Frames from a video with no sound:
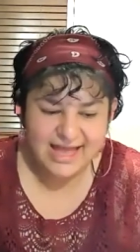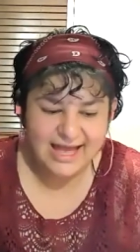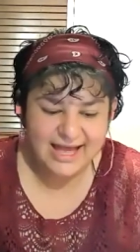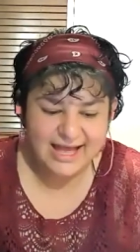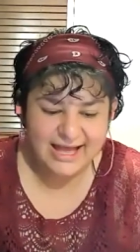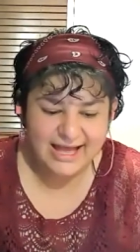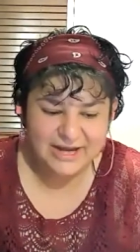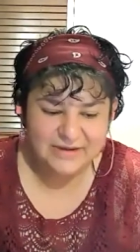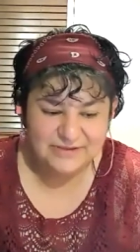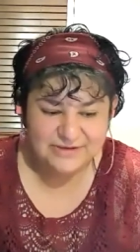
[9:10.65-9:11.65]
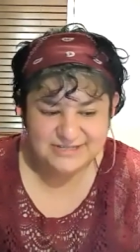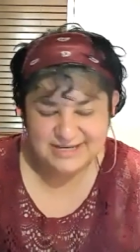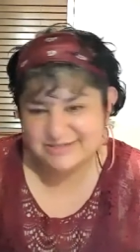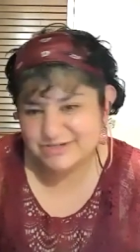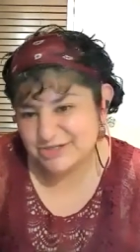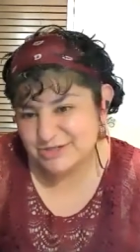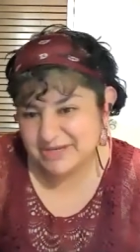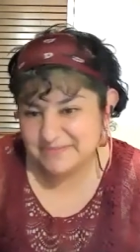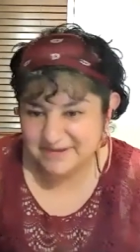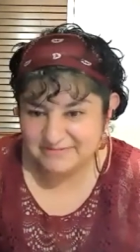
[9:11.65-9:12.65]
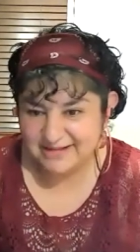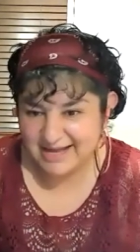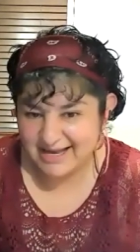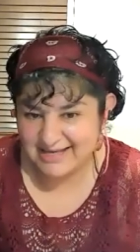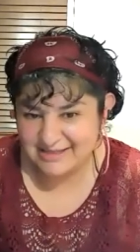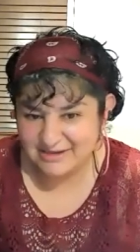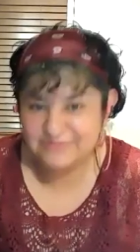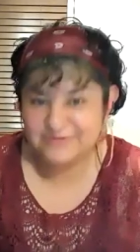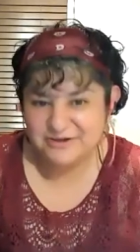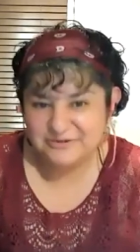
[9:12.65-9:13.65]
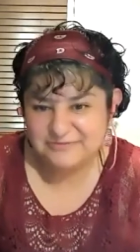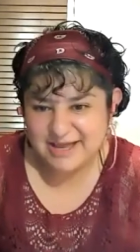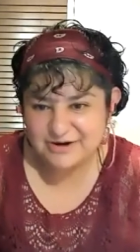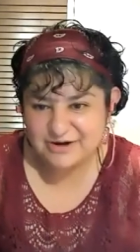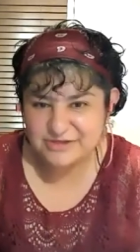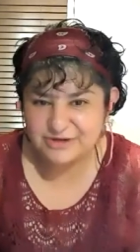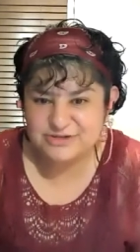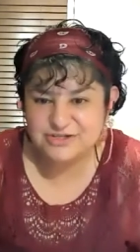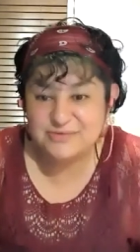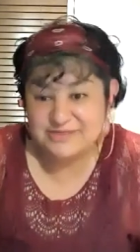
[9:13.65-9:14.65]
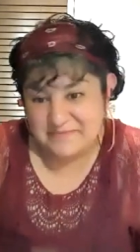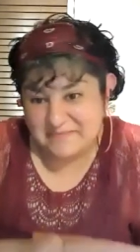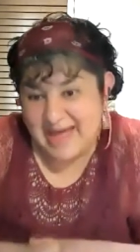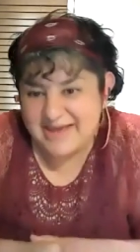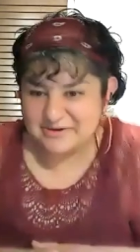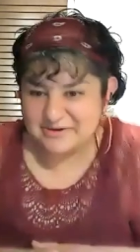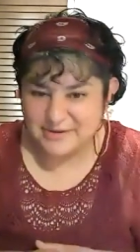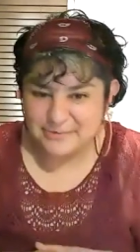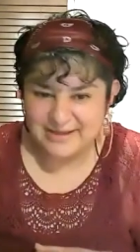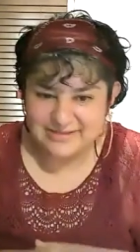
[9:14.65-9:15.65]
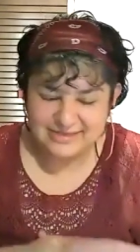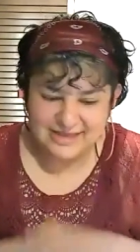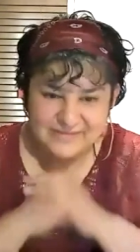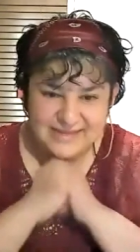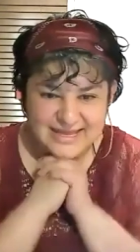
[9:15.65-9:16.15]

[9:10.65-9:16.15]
and because I try to keep my flies either free of microbes or just with the microbe I want them,